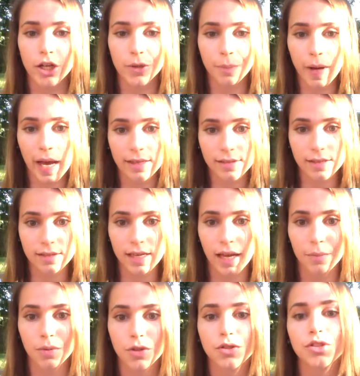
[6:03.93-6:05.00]
and
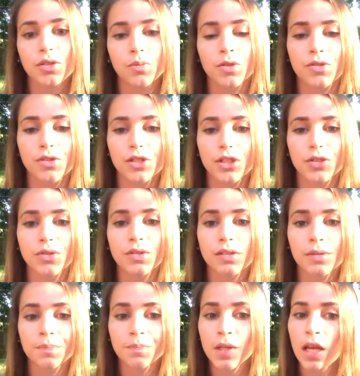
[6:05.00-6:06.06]
pesticide pollution was
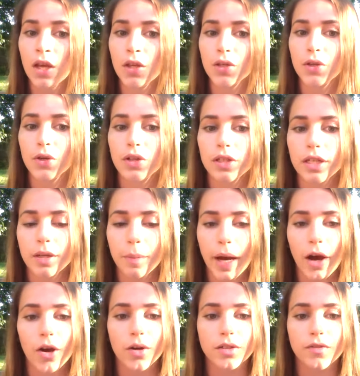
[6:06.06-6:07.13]
reduced, nuclear
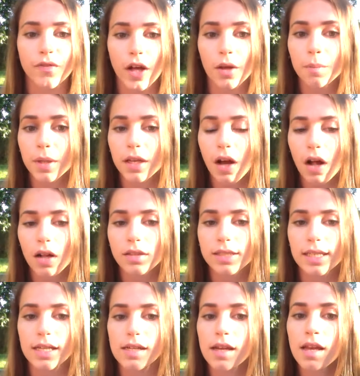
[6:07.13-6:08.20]
power development
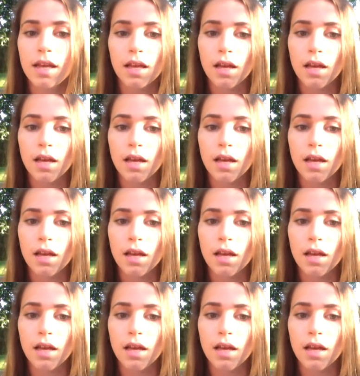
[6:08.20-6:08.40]
halted,